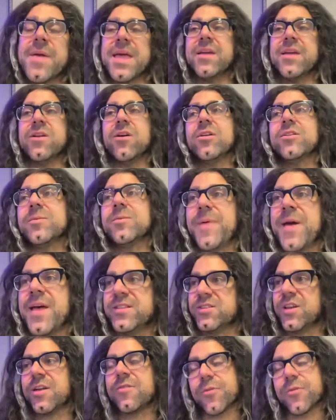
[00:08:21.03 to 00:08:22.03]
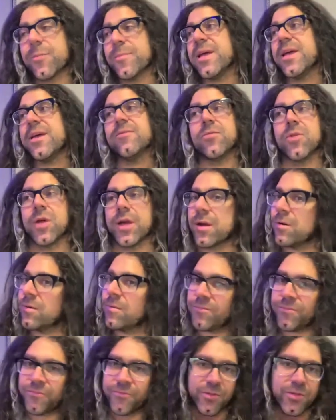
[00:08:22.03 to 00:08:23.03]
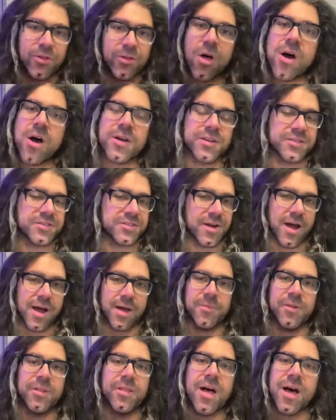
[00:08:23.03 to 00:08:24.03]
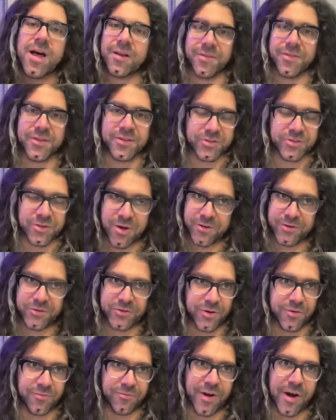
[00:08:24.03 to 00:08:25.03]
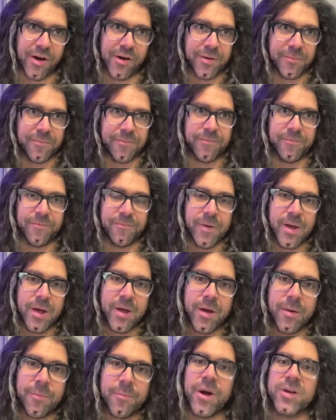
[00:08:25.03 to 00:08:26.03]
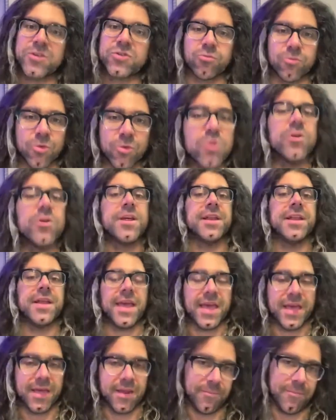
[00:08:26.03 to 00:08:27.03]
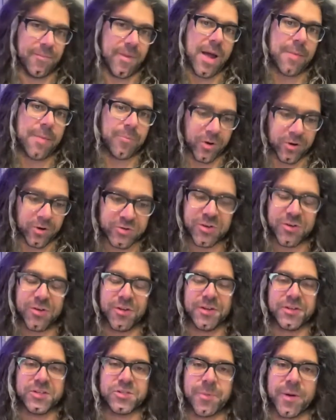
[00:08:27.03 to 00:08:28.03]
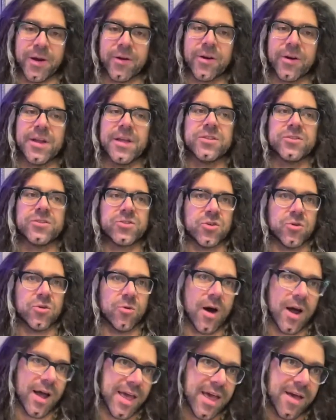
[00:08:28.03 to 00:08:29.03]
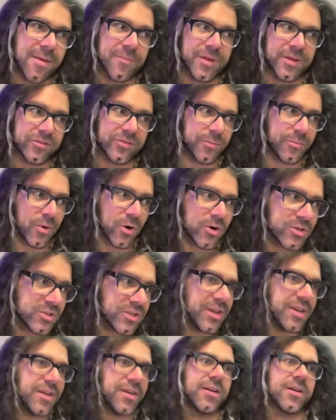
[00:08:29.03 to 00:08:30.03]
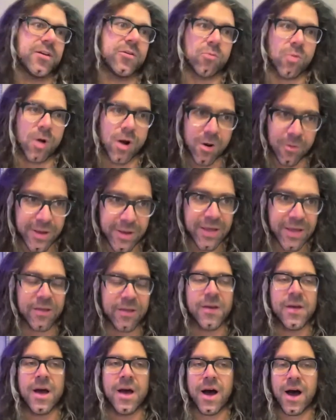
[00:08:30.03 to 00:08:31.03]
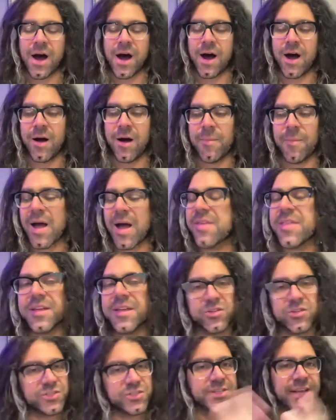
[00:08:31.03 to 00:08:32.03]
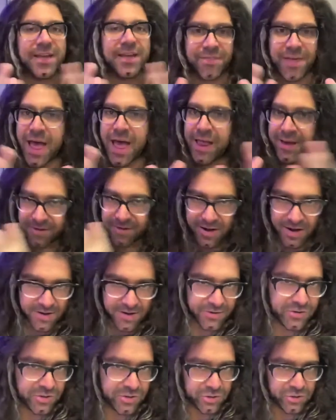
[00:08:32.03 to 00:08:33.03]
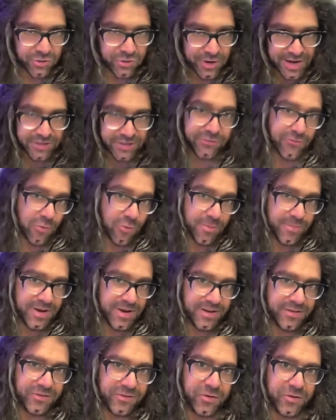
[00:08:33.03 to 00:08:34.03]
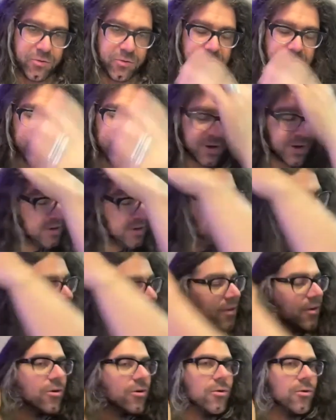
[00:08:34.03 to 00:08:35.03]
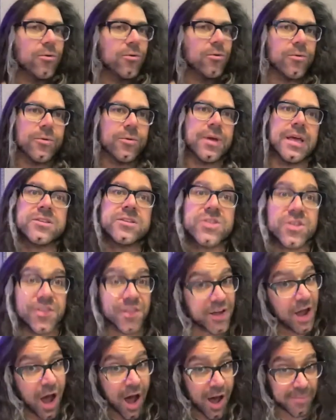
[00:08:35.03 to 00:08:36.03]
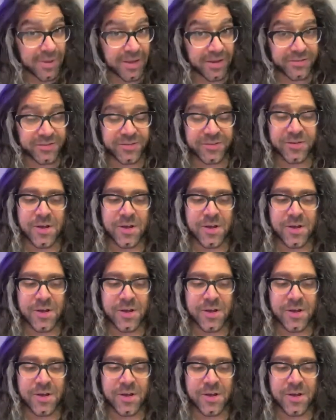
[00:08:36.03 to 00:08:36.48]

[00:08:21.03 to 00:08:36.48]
all depends. Like for me, like for the longest time, a lot of these songs are very much rooted in my personal experience, who I am as a person and growing. I then just take that and kind of transform it into, you know, into the comics.